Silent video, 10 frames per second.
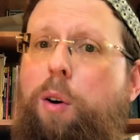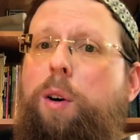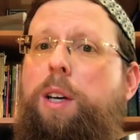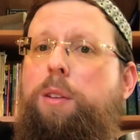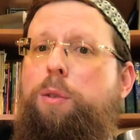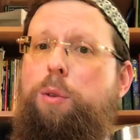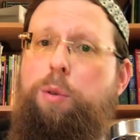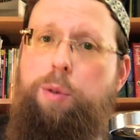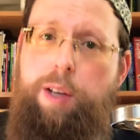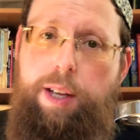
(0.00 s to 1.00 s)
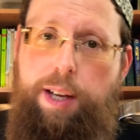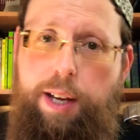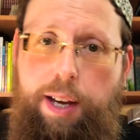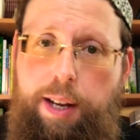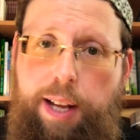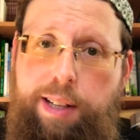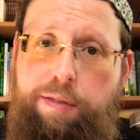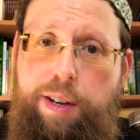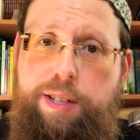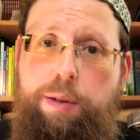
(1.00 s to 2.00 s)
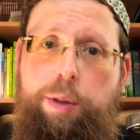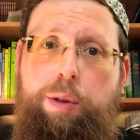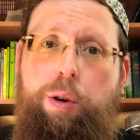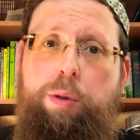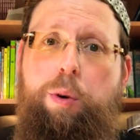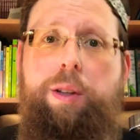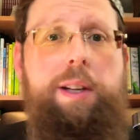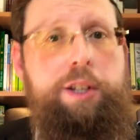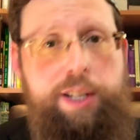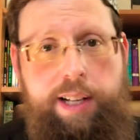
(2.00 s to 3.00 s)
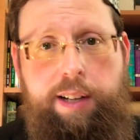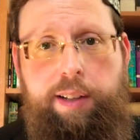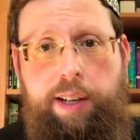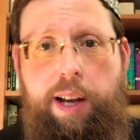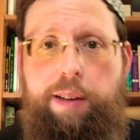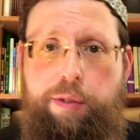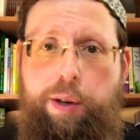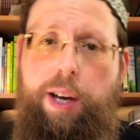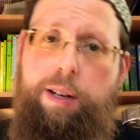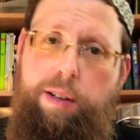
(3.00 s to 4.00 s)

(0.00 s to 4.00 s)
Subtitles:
or into another vessel with cold water, just like a tchila, if you can.